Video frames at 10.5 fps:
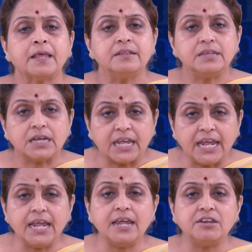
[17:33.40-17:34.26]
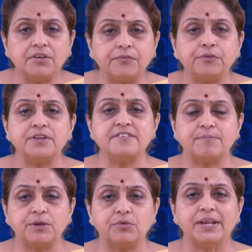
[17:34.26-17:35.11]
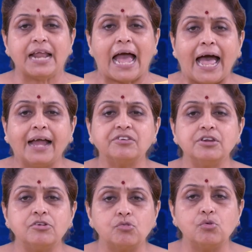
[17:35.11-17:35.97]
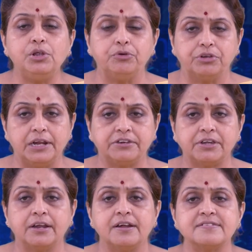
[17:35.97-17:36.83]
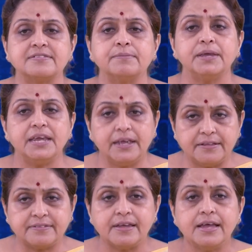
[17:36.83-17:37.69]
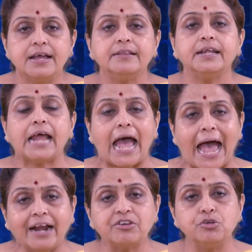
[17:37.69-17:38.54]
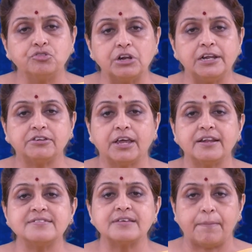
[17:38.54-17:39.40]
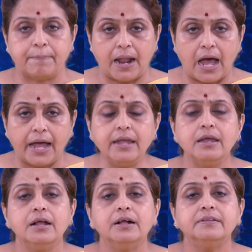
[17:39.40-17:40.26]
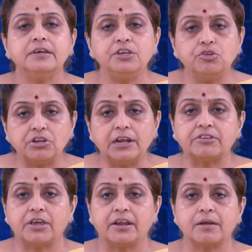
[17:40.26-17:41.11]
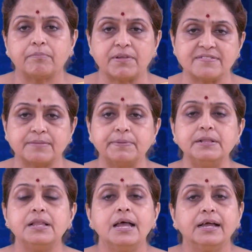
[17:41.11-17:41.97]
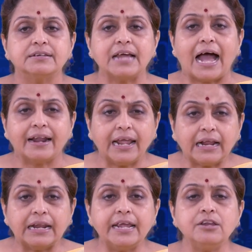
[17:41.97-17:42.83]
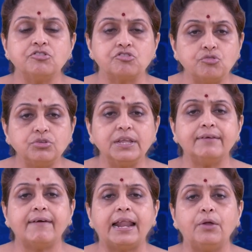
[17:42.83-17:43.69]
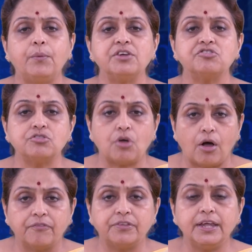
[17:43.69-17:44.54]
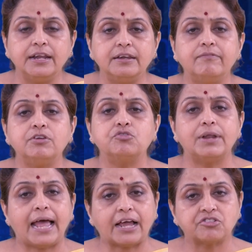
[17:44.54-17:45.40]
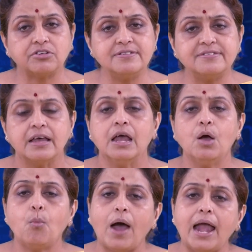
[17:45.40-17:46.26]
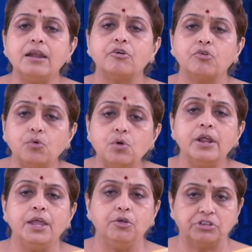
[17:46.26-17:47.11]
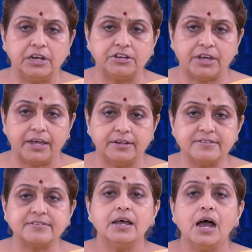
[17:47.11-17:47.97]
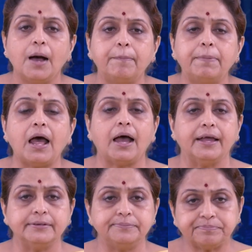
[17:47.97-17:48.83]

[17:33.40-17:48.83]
The key difference between act and rule utilitarianism is that act utilitarians apply the utilitarian principle directly to the evaluation of the individual actions, while rule utilitarians apply